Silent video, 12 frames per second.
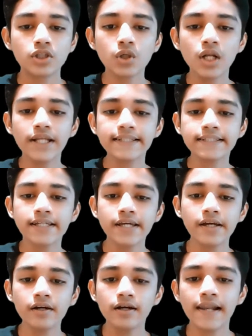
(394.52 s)
So let's
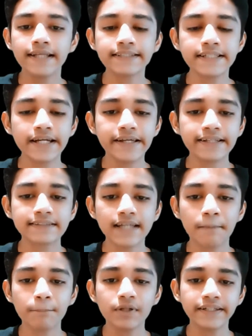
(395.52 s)
take an
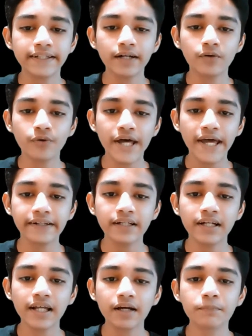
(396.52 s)
example. It can go
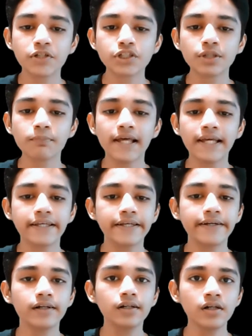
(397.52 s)
diagonally like a bishop like
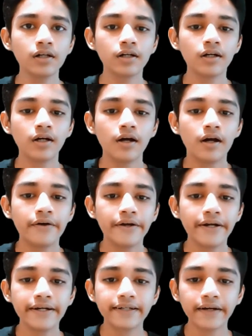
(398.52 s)
here.
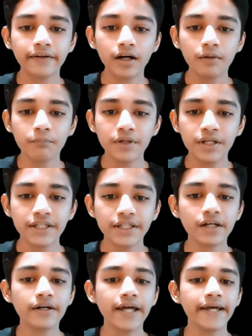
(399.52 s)
It can come
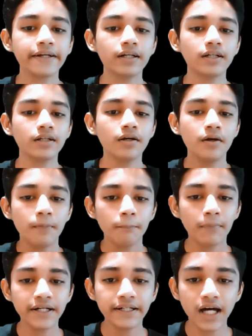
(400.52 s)
here diagonally,
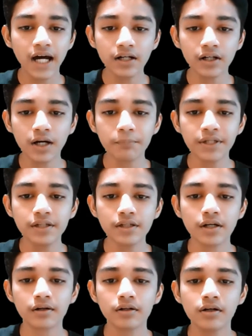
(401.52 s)
but it can't come
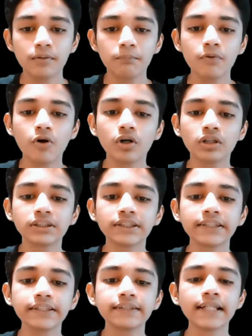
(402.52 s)
here because
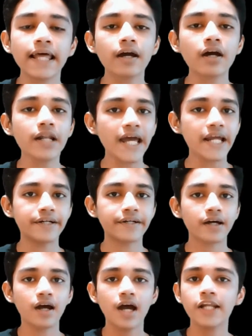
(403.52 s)
this is like a
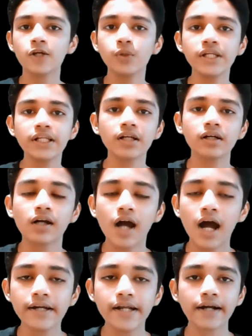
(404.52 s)
knight and queen
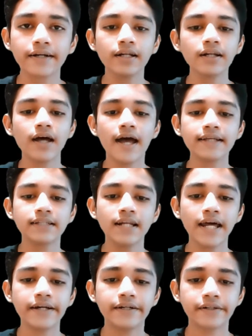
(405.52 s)
can't act as
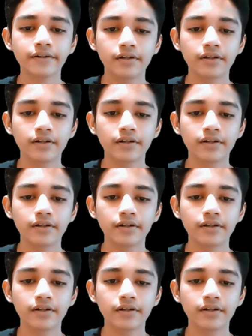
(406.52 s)
a knight.